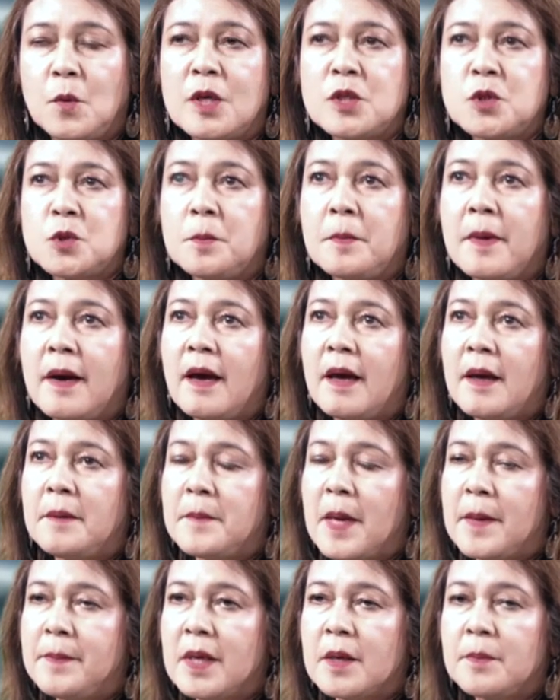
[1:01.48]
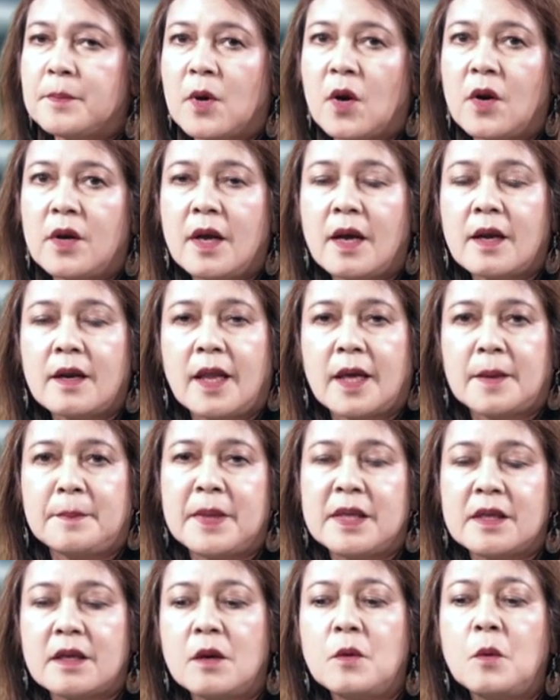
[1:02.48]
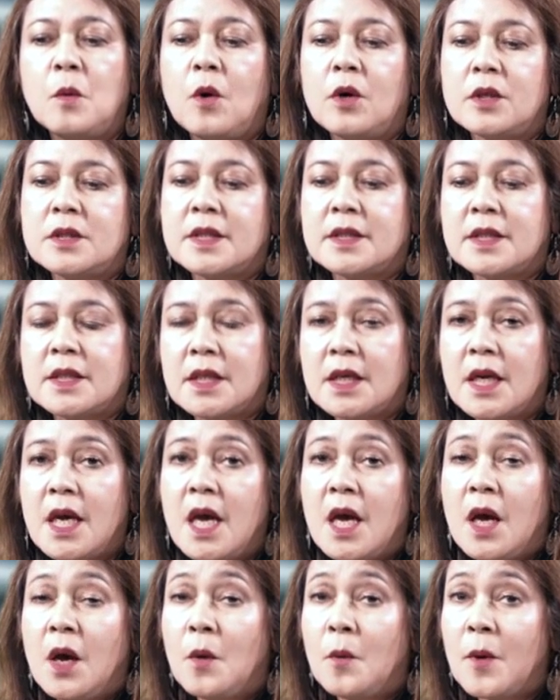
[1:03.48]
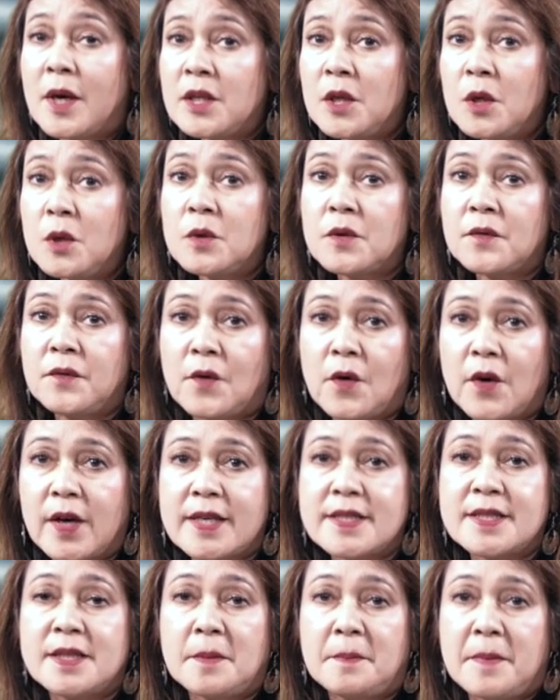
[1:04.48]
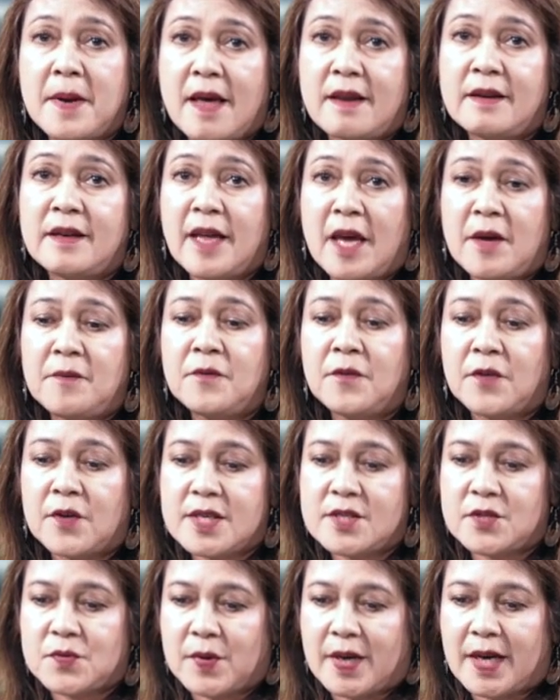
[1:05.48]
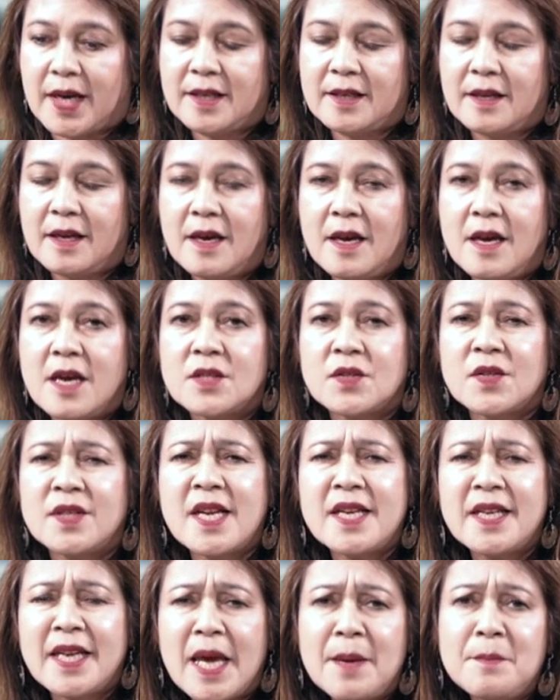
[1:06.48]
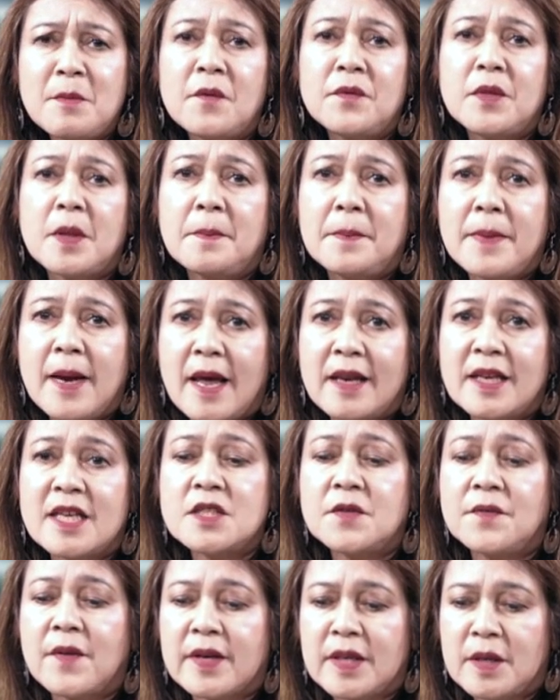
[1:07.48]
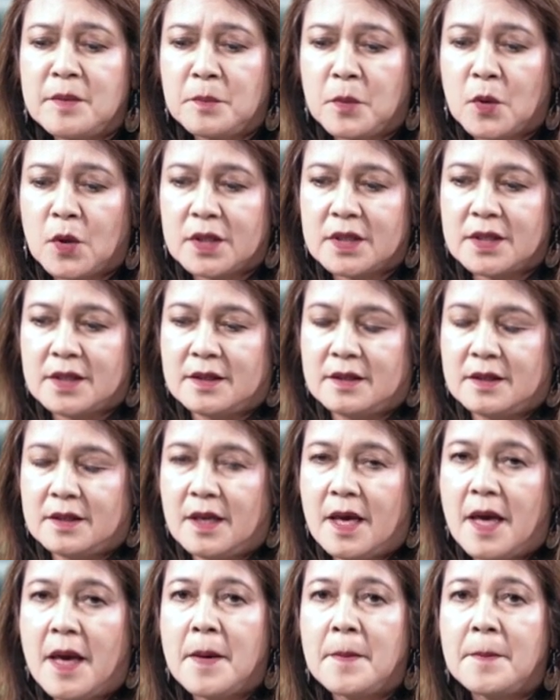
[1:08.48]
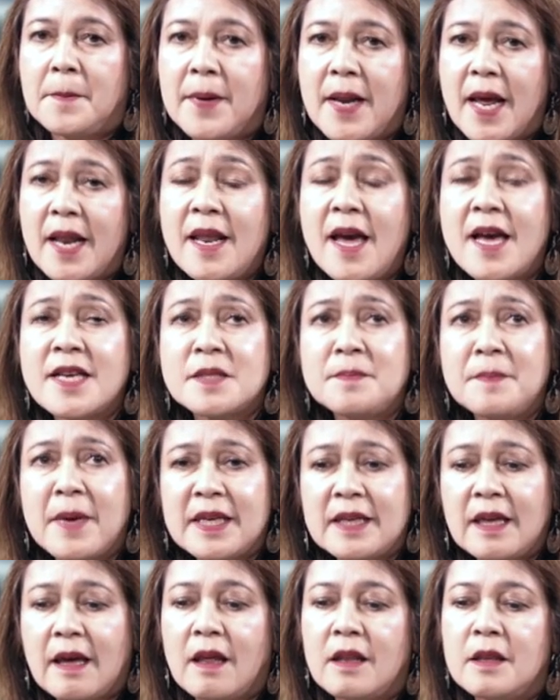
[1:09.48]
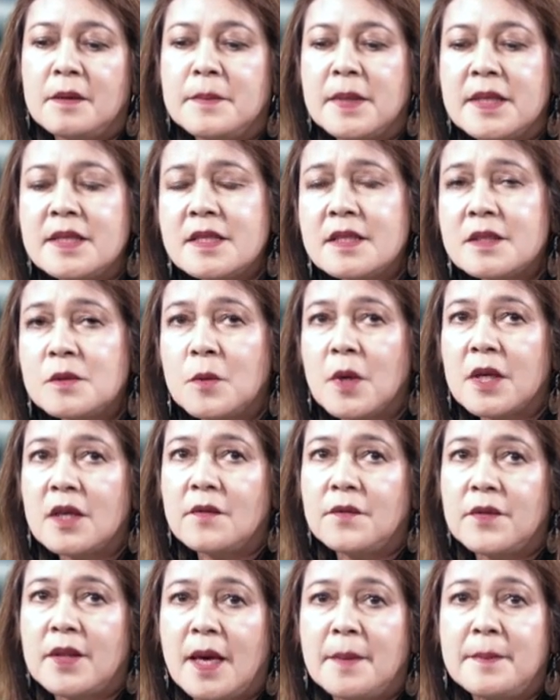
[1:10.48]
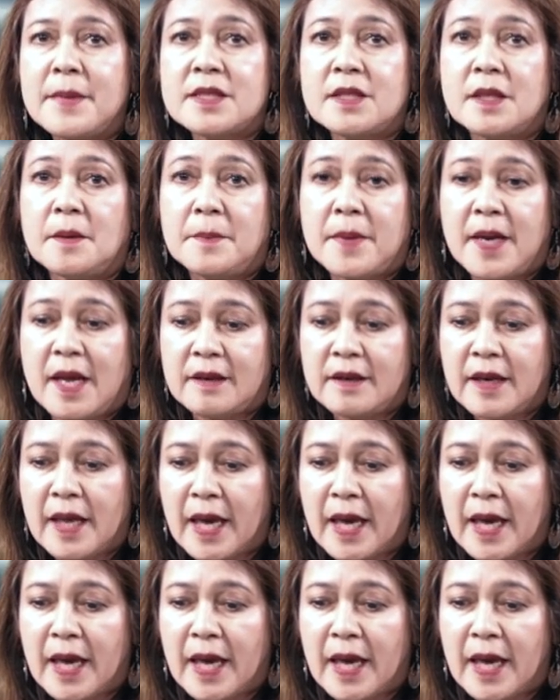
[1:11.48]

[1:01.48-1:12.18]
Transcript: want to buy maybe a product like mineral water, what you look for is the brand name first, right? So the name of the brand is very important. Brand has many elements. One of them is the brand